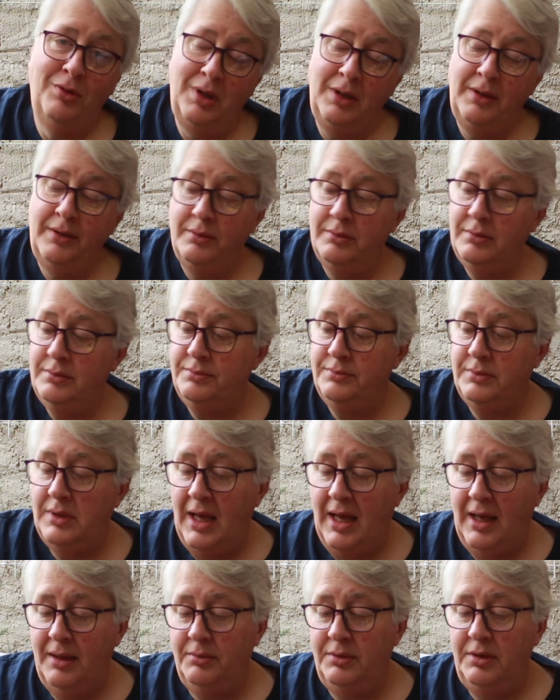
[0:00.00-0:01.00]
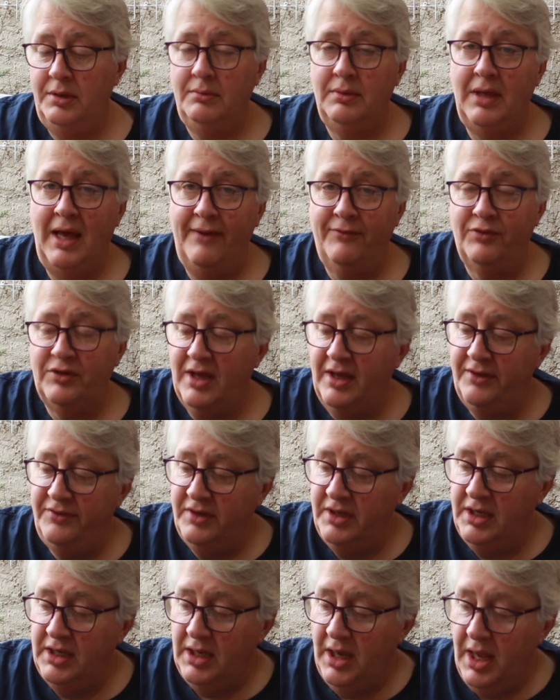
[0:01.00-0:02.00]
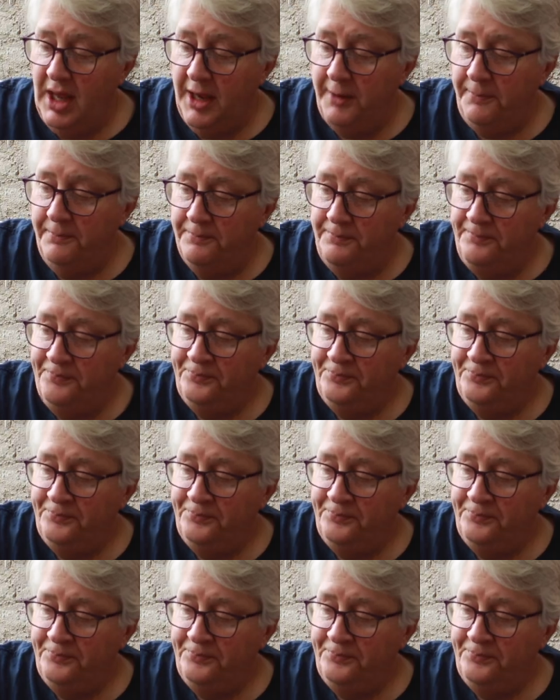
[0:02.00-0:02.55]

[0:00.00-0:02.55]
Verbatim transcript: Well, I mean, advertising didn't lie.